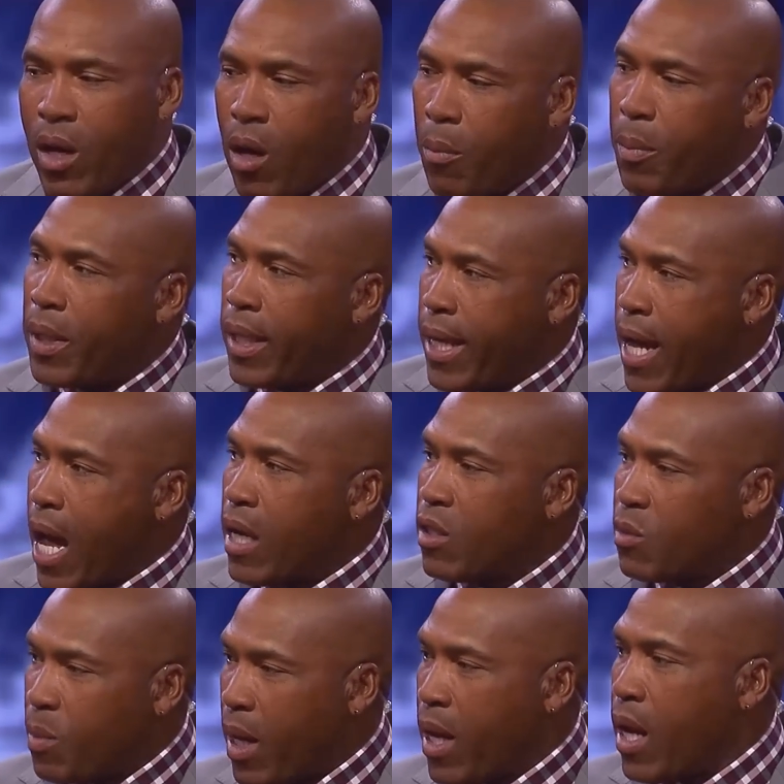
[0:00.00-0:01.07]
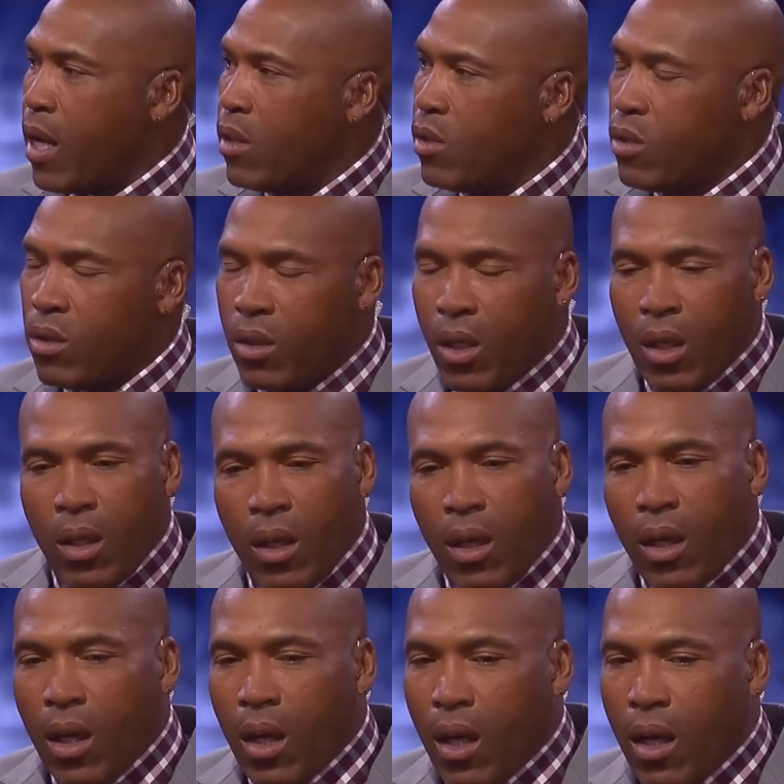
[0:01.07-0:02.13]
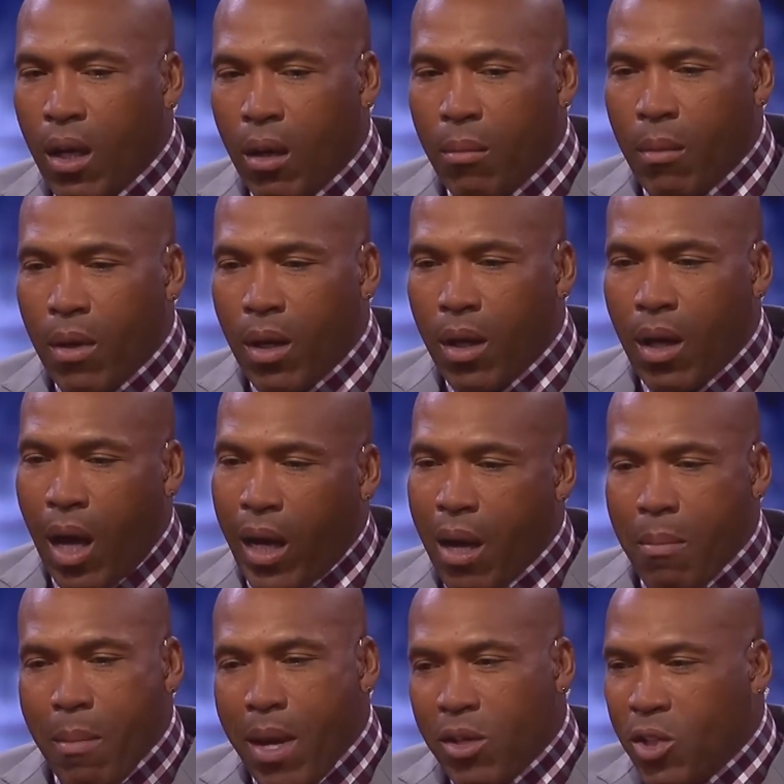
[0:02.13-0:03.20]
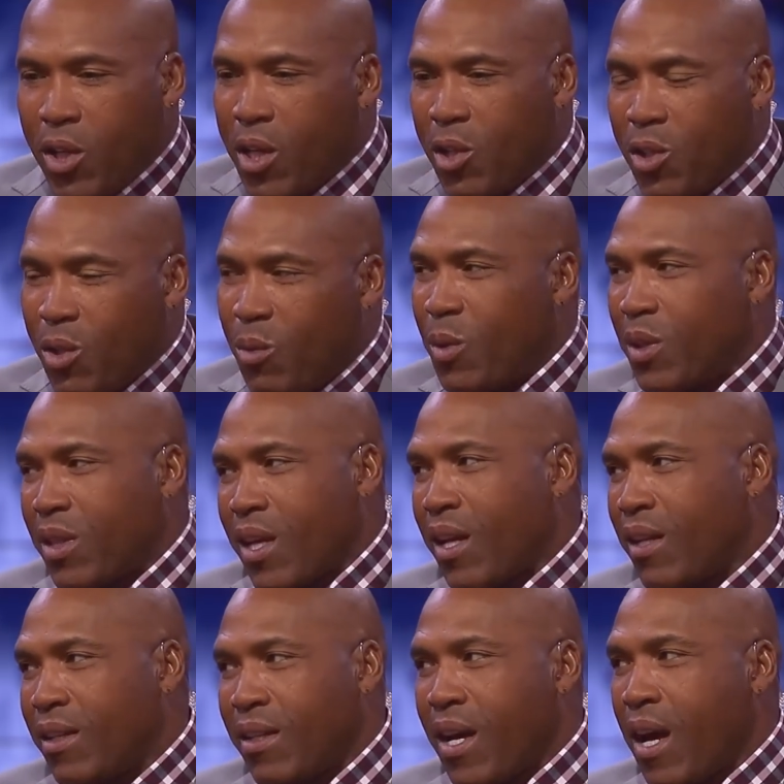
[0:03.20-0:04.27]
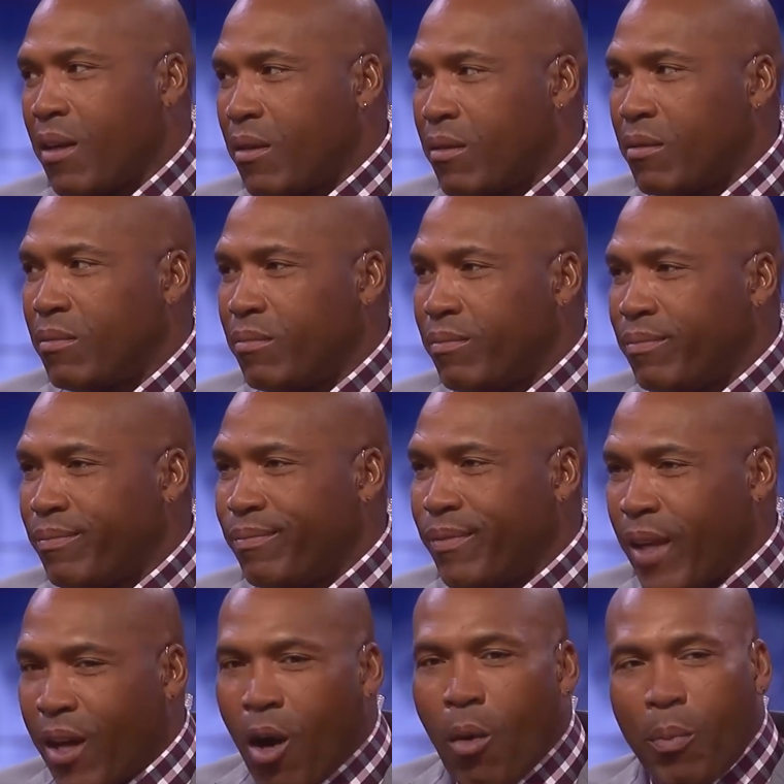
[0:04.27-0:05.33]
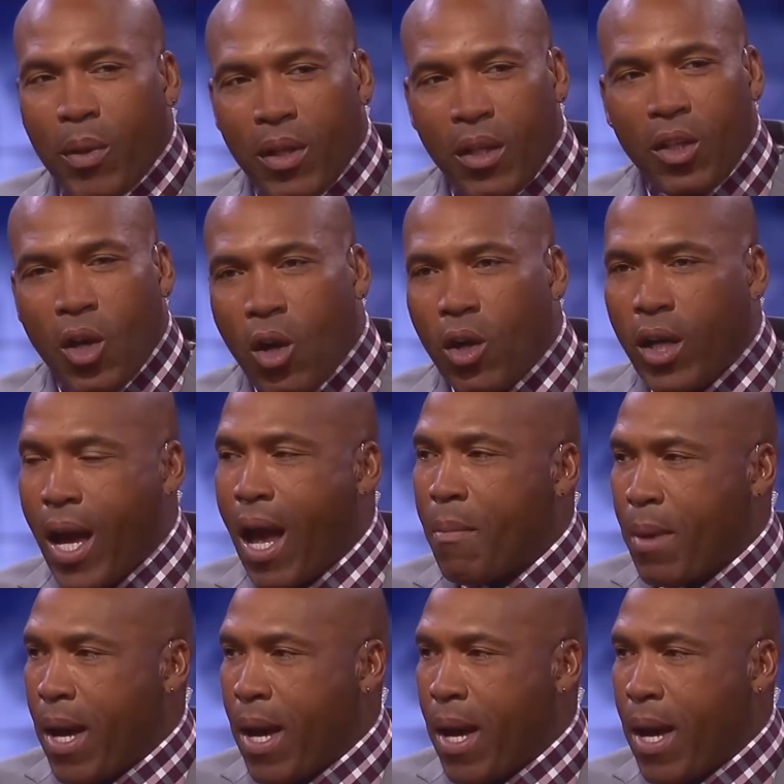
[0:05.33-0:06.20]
helping the guy that's behind you. I got major issue with that, not helping the young guy